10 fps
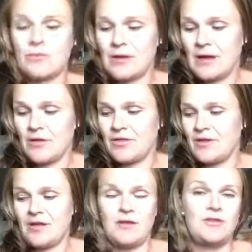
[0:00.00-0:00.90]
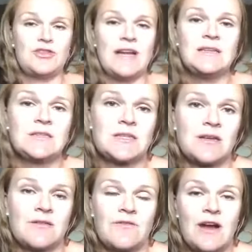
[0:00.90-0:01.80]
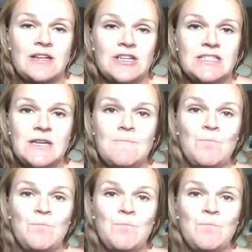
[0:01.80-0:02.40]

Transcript: healthy drinks for hydration?